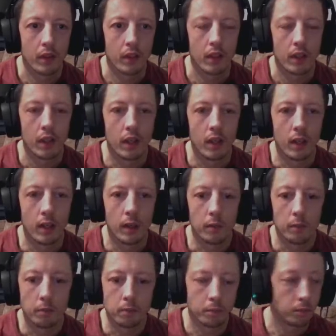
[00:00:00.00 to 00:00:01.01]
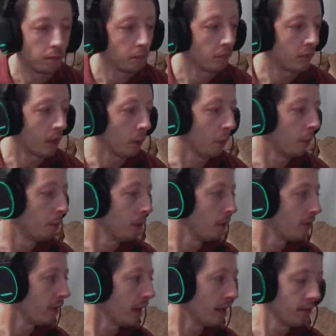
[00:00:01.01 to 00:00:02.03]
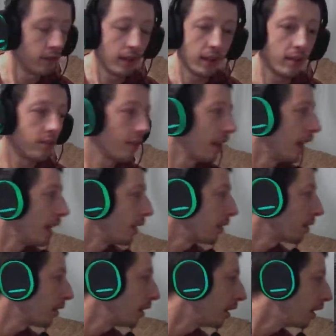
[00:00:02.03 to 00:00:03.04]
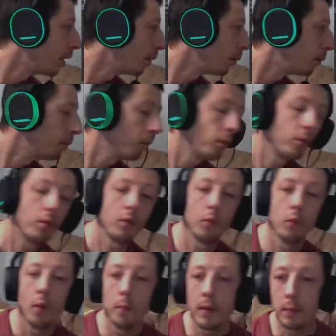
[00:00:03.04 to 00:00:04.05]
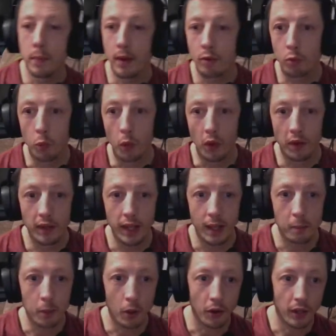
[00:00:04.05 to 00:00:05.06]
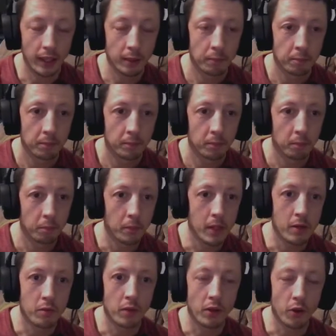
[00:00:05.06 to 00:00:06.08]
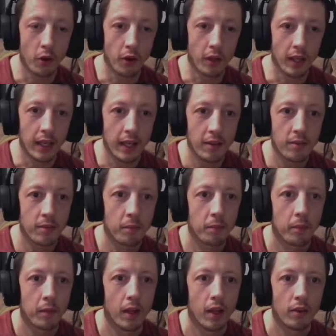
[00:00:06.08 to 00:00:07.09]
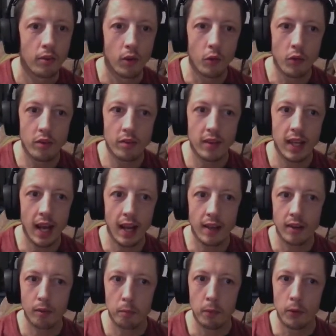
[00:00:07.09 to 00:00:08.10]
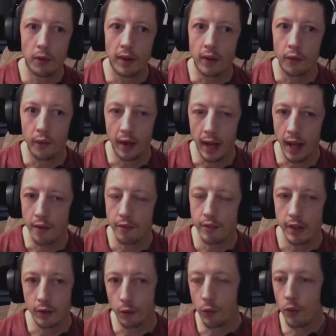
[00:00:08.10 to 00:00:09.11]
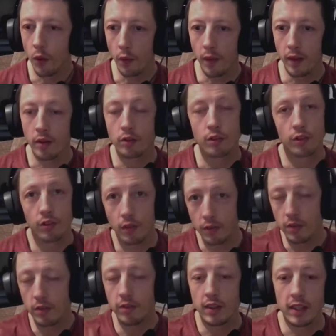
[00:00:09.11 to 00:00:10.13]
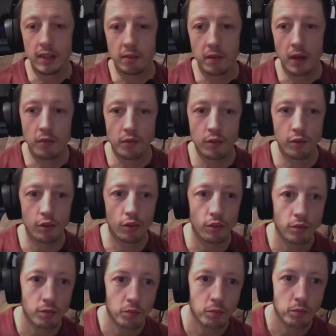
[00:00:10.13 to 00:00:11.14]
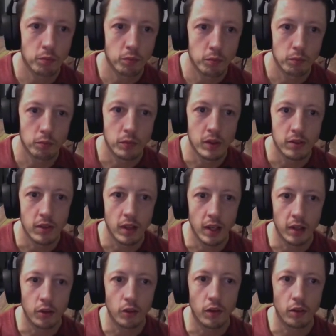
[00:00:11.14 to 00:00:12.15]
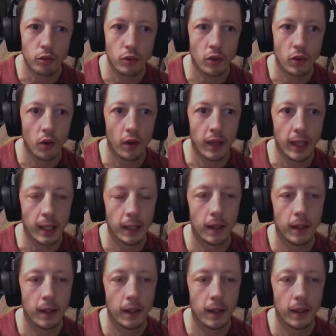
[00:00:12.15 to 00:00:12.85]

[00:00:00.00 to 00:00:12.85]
I will apologise. It is like 1 minute past 1 in the morning, me recording this. So there is a guy in this building on the left. I do know this because obviously I've just recently done this recording.